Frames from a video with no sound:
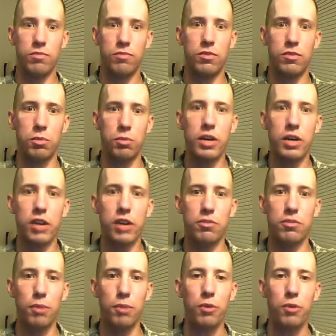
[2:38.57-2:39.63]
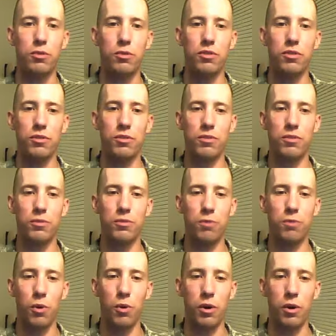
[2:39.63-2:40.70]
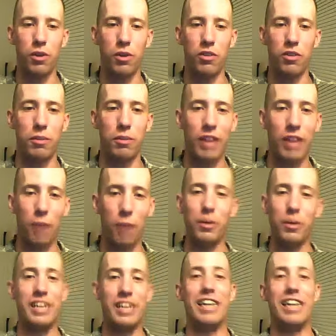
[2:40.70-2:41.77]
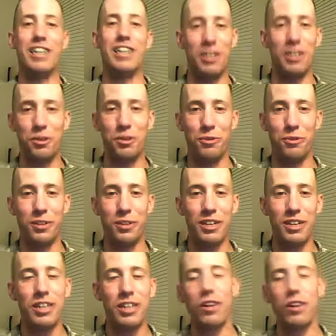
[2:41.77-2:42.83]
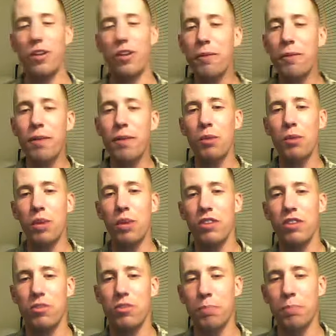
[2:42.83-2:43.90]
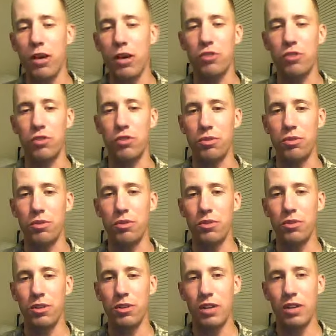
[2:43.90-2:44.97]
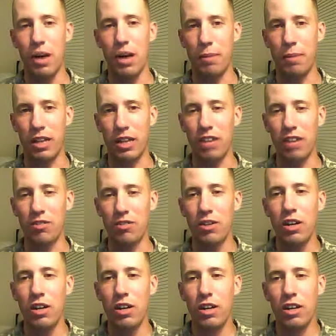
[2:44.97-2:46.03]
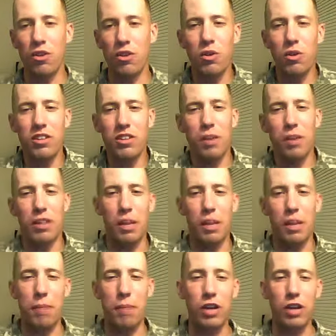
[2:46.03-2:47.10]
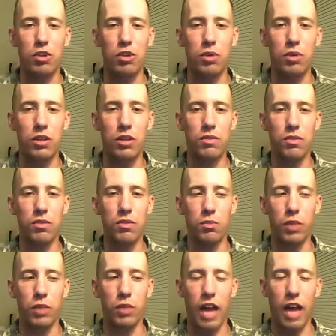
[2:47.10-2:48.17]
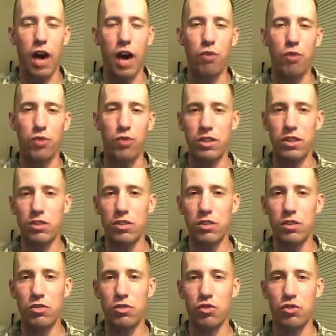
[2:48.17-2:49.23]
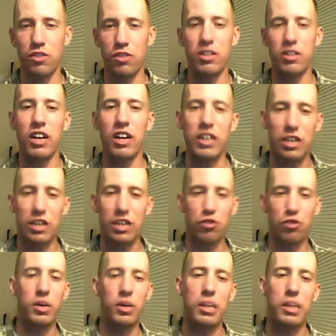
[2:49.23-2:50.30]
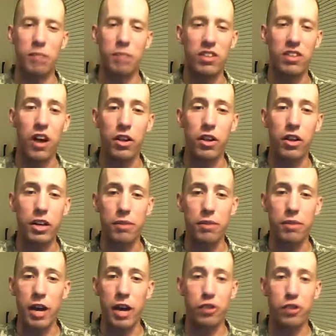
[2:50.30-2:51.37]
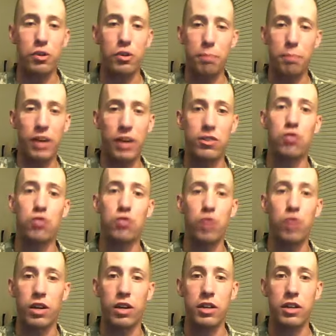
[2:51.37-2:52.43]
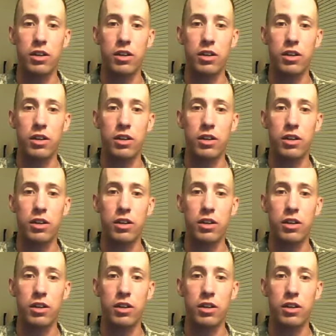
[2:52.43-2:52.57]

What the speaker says: So we got smoked for something that we didn't do." You know, they'll find ways to punish you. I mean, that's the only time that they may do it without reason, just to kind of get you in the mentality of, hey, you're at basic training.